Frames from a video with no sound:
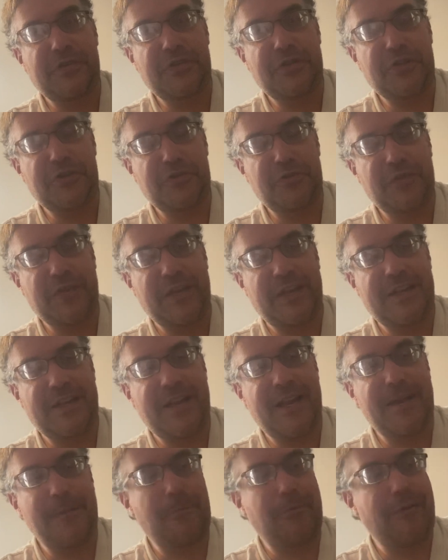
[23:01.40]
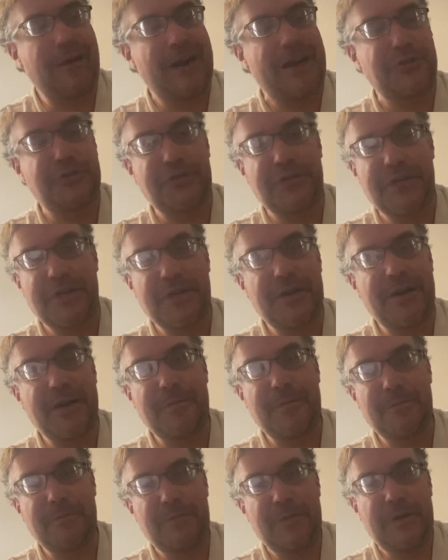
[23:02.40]
because you'll get decompression
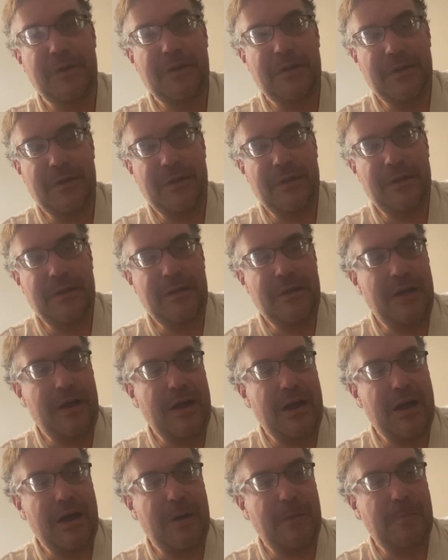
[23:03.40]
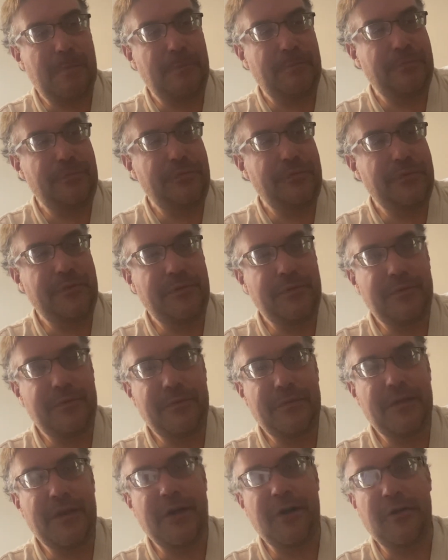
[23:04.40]
and um,
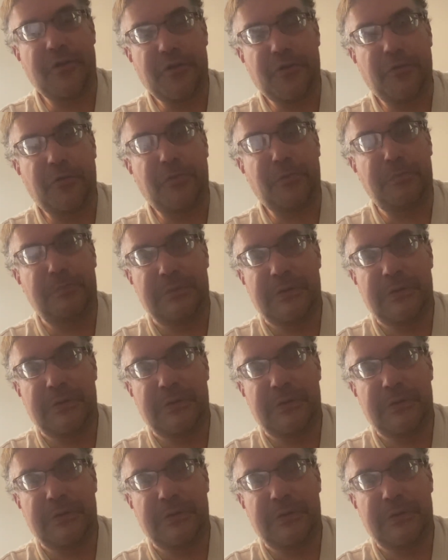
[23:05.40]
you know, you'll,